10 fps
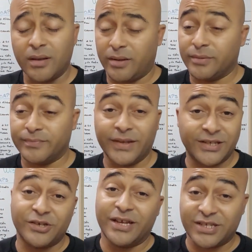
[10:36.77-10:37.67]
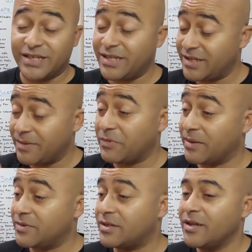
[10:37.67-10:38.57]
as you guys can see,
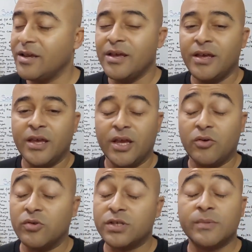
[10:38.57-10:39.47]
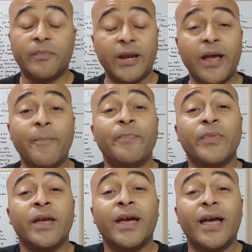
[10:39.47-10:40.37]
sometimes it goes. But
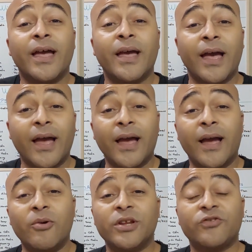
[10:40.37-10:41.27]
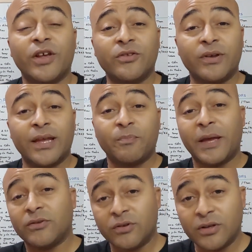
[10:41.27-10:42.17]
I want to try to get
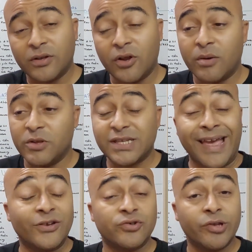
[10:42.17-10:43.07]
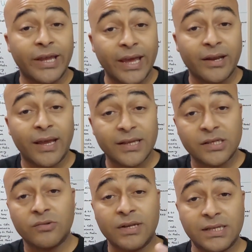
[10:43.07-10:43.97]
back to the normal schedule again
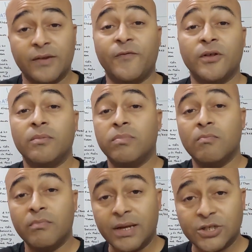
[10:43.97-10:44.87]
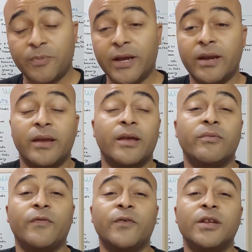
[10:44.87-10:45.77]
as soon as I feel much better and
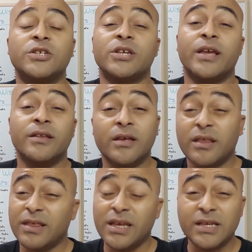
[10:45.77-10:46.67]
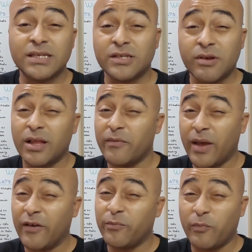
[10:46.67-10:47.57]
we finish. And the other thing is as
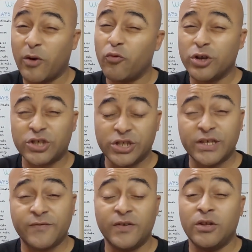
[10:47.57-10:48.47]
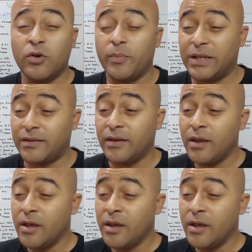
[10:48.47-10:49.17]
well, I've rushed this video a bit